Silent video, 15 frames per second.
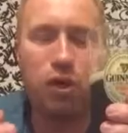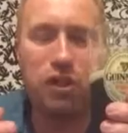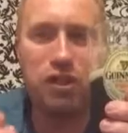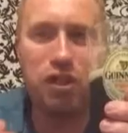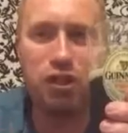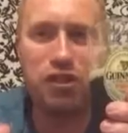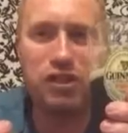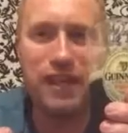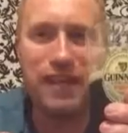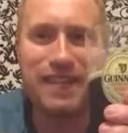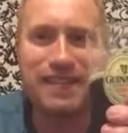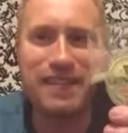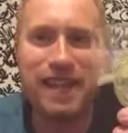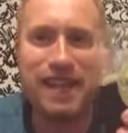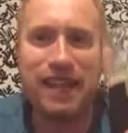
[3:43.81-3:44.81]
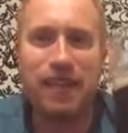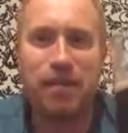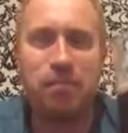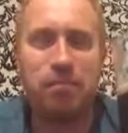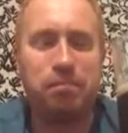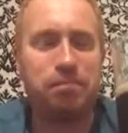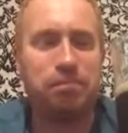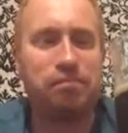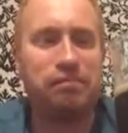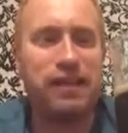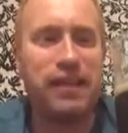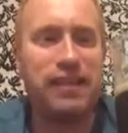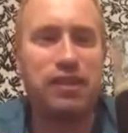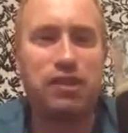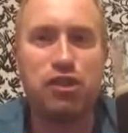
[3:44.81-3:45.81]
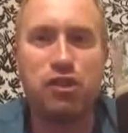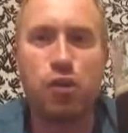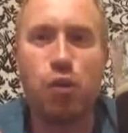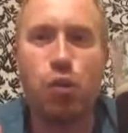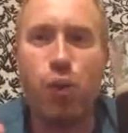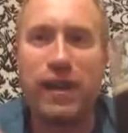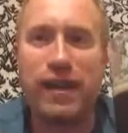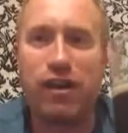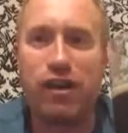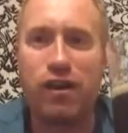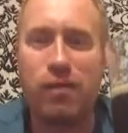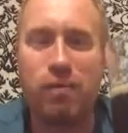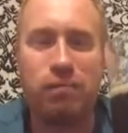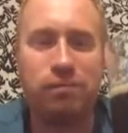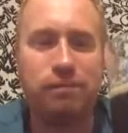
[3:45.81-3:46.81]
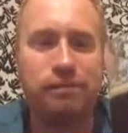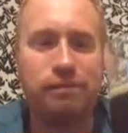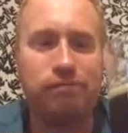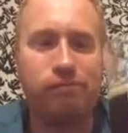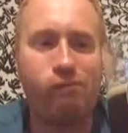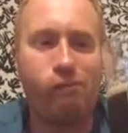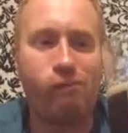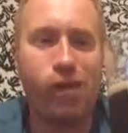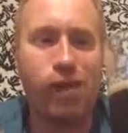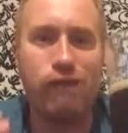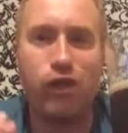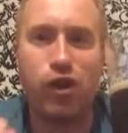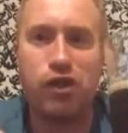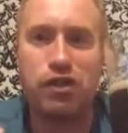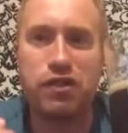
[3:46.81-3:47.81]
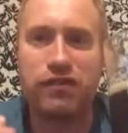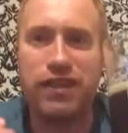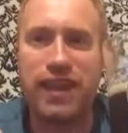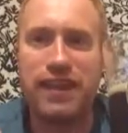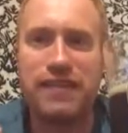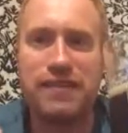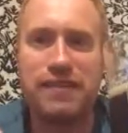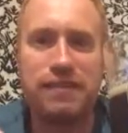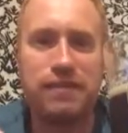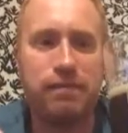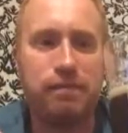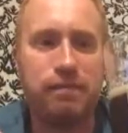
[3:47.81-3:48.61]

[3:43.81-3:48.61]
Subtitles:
What it does taste like is just a weaker version of Guinness,